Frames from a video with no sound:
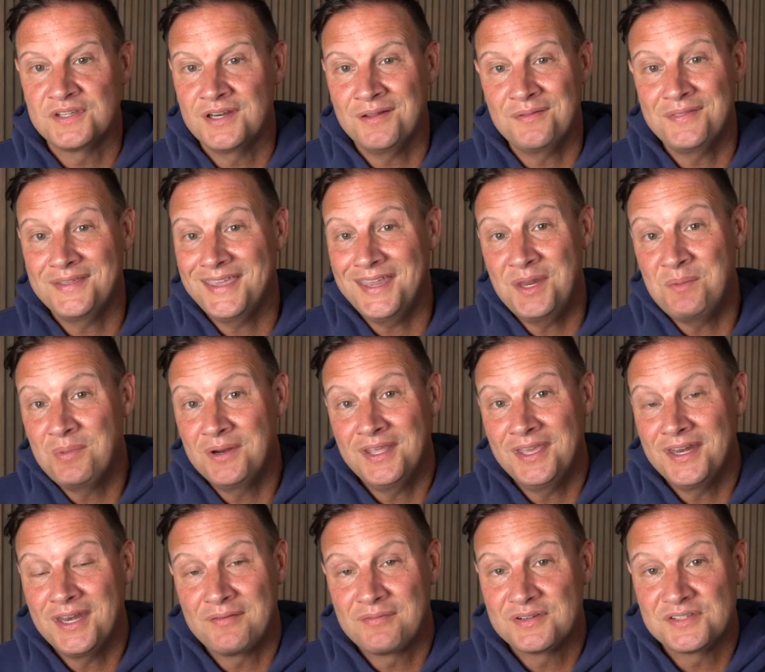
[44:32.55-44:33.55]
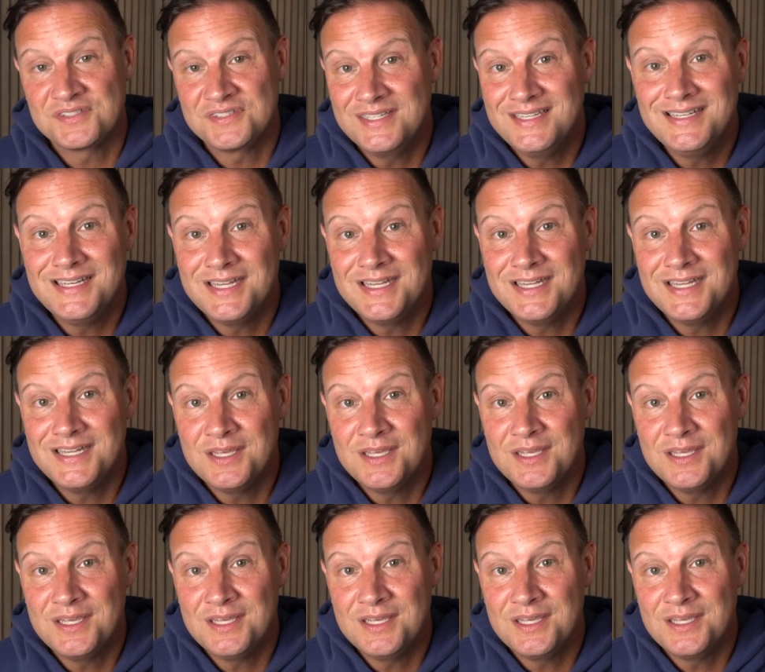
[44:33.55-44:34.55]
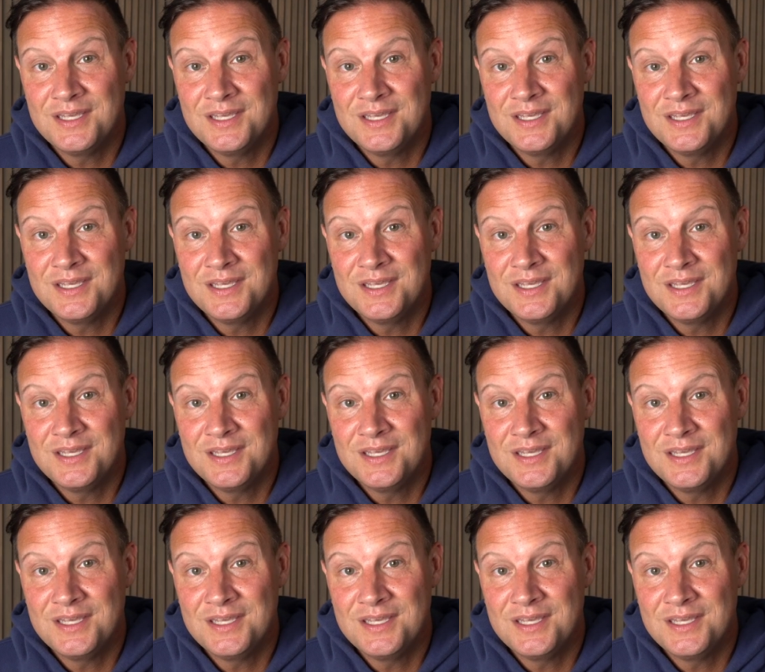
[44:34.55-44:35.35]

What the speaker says: I don't think anybody had ever seen him before in an interview.